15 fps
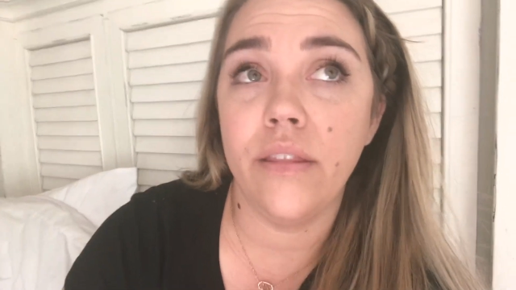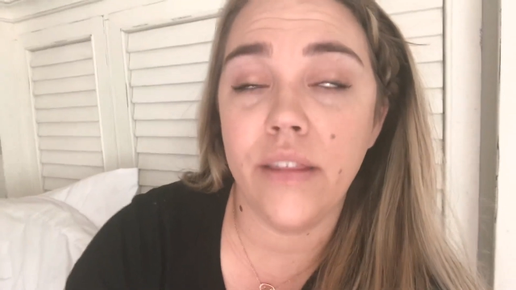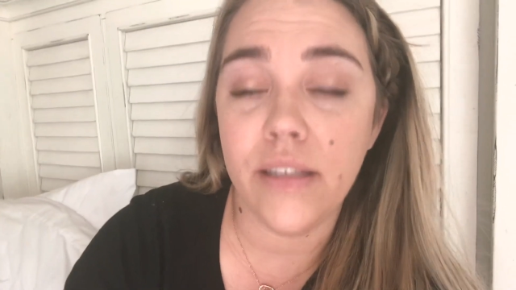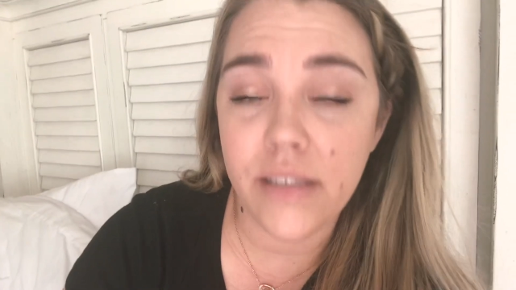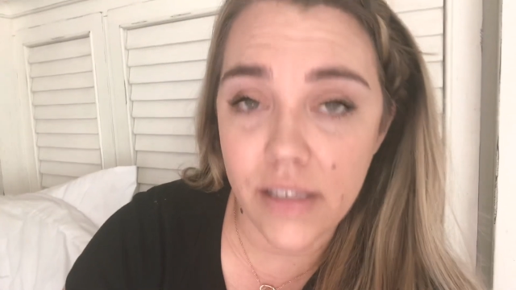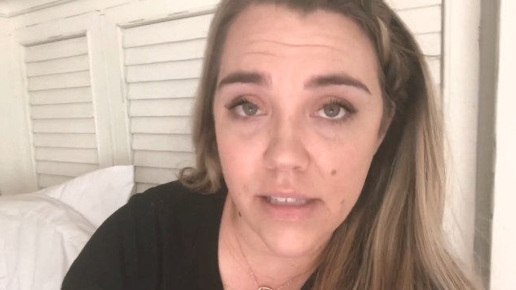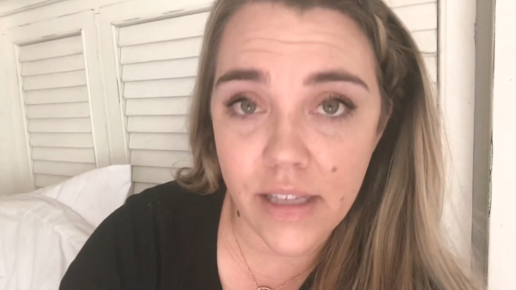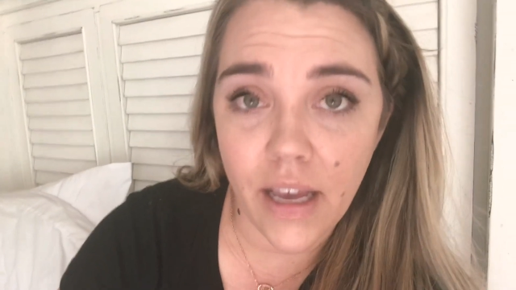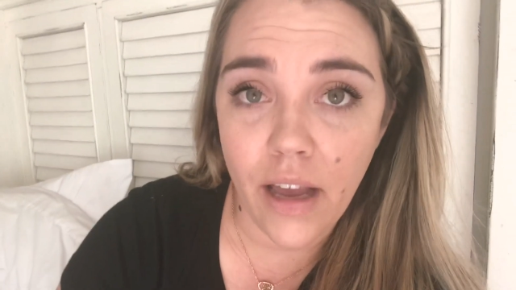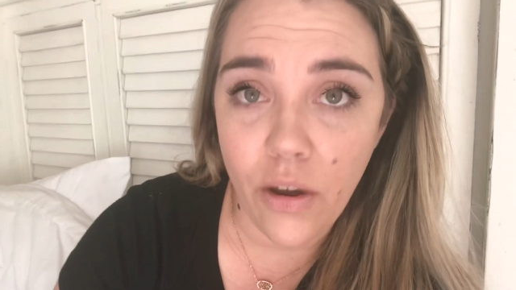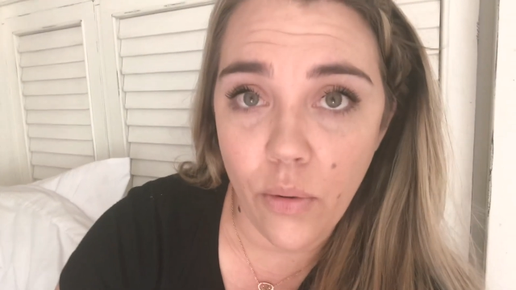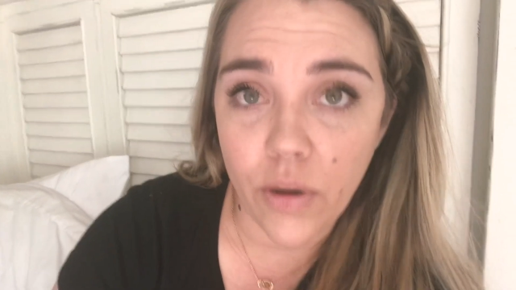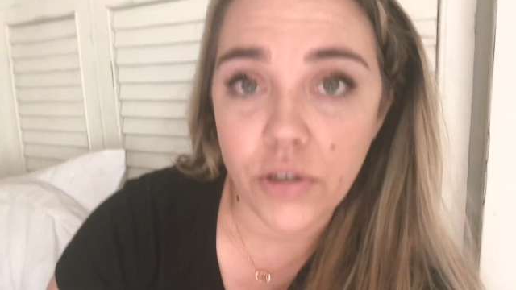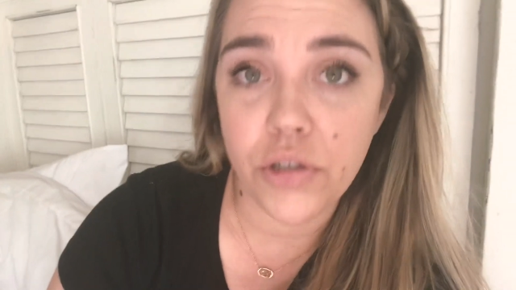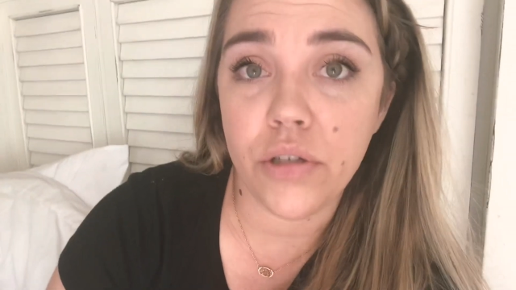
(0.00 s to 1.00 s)
This is that
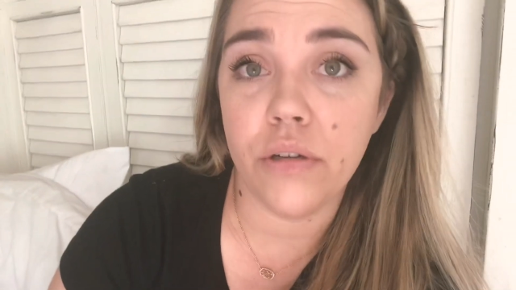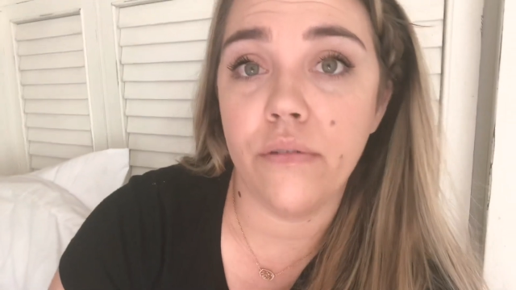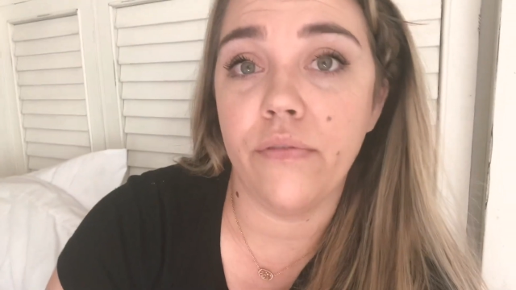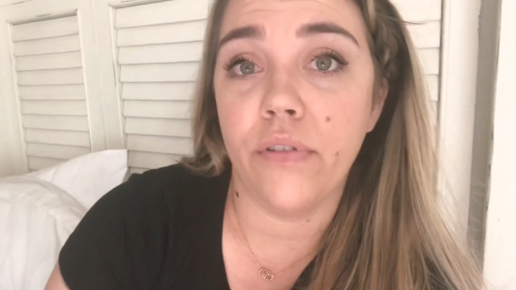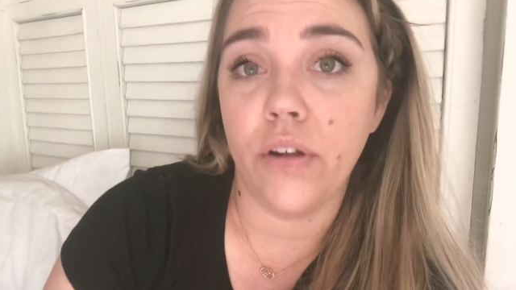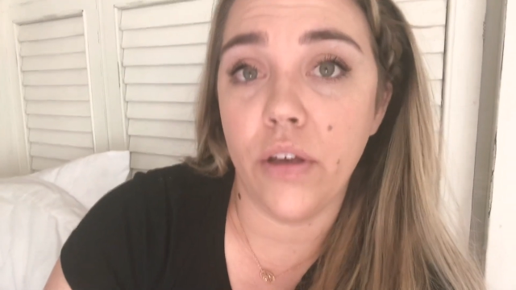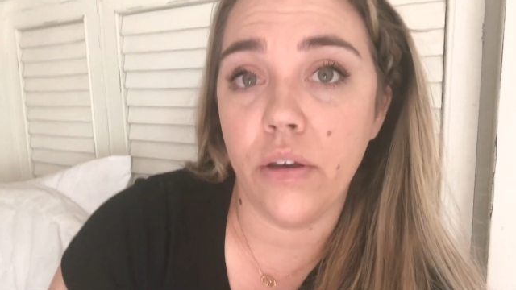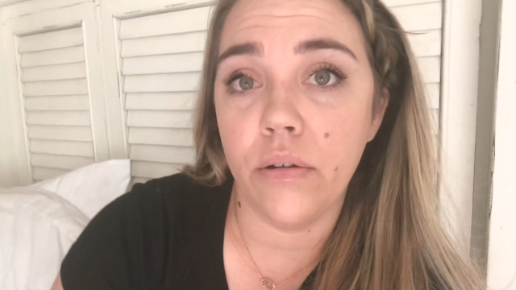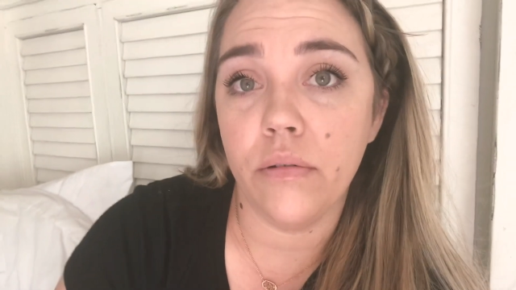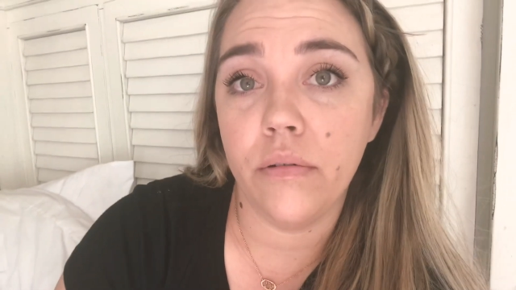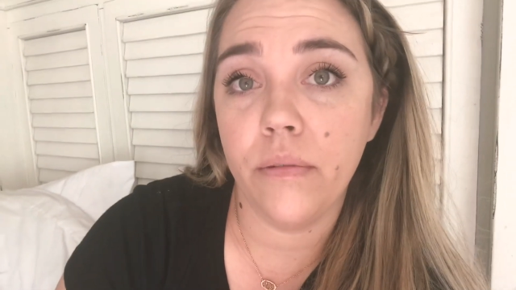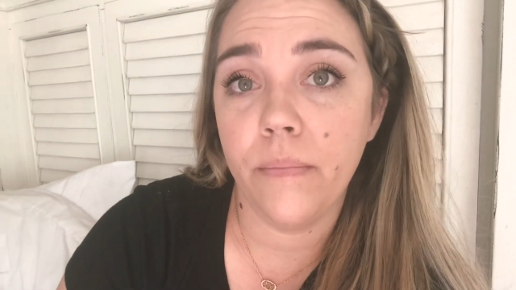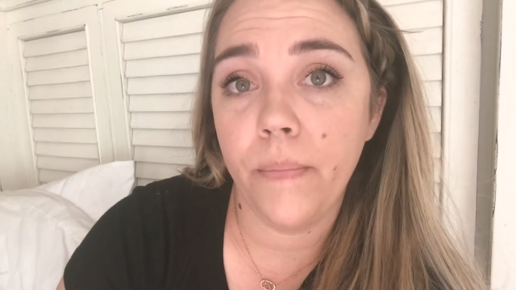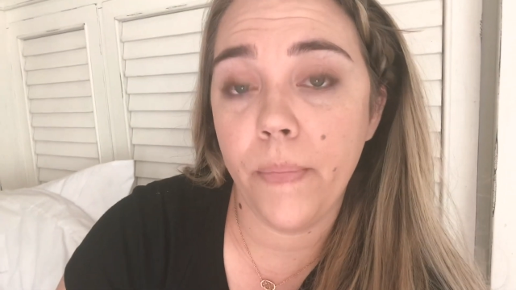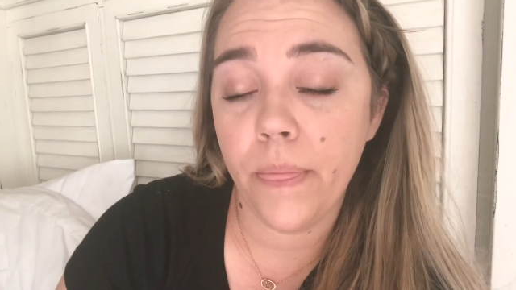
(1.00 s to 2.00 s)
question for you.
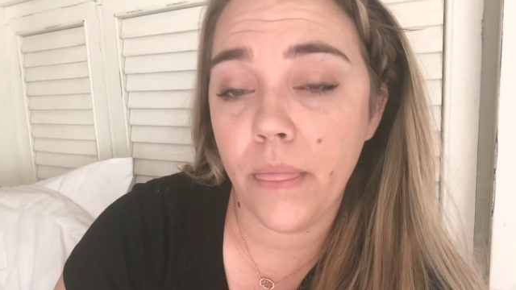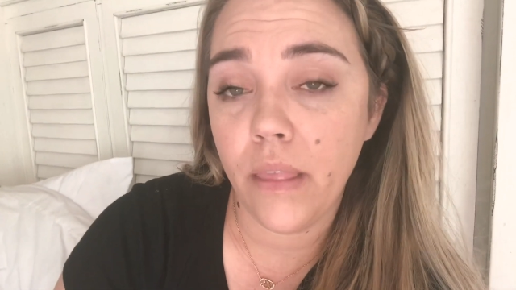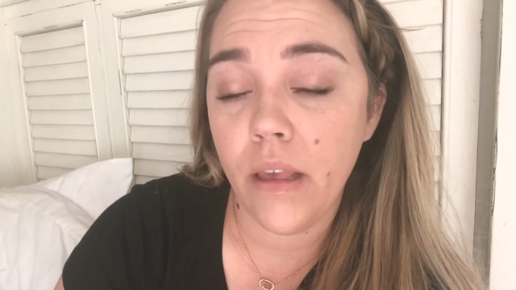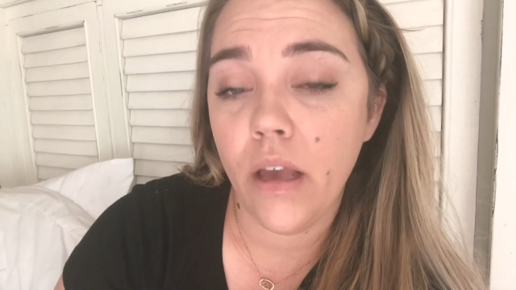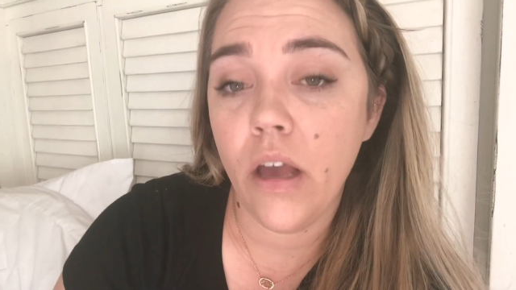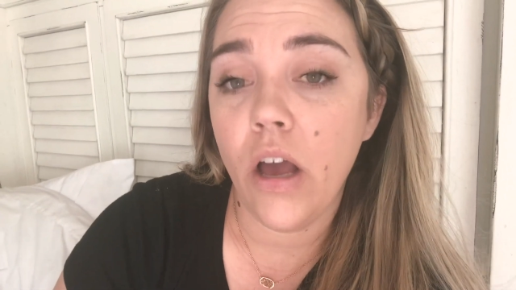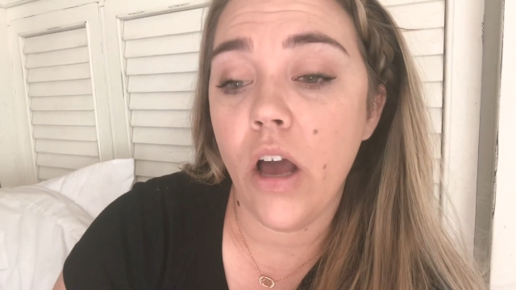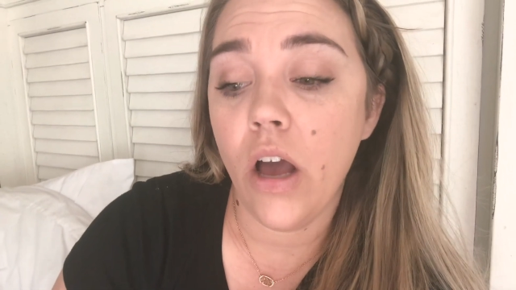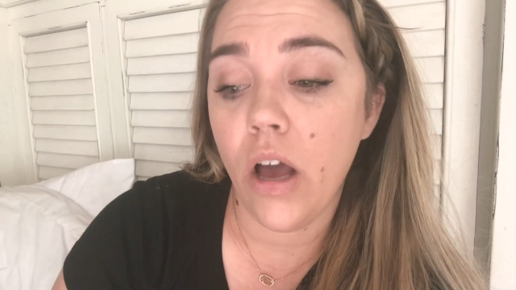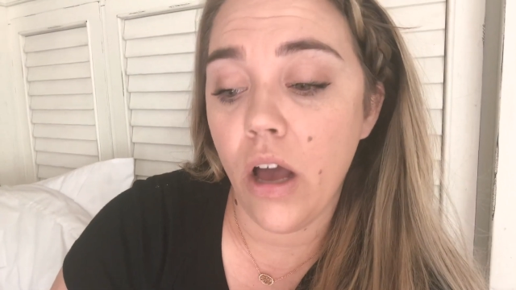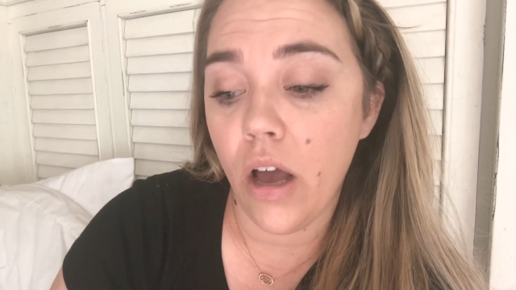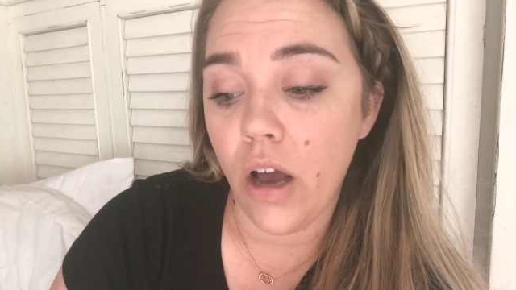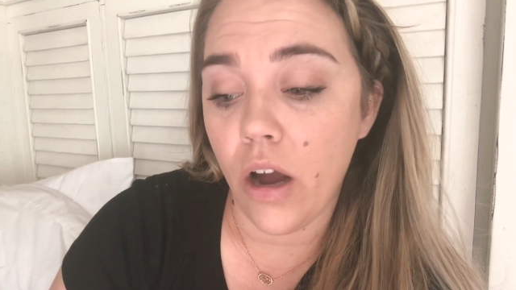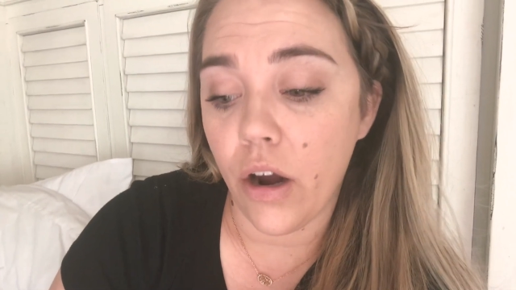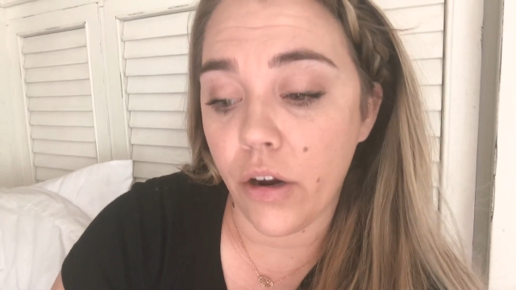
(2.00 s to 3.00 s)

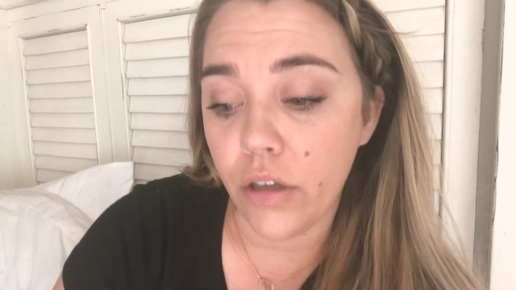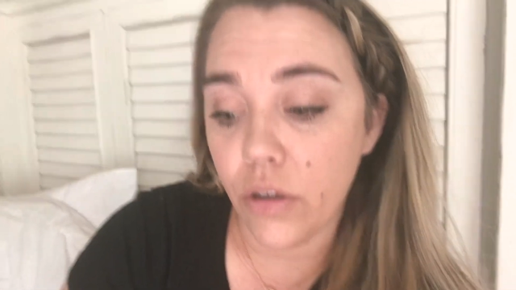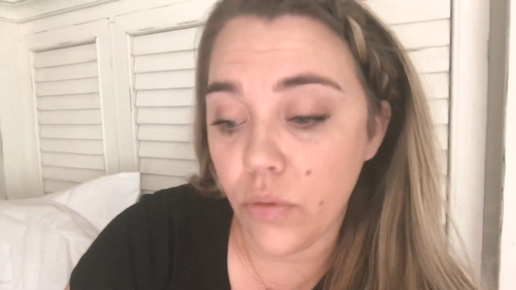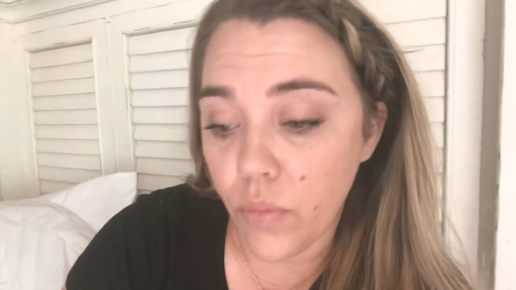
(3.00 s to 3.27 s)
Are you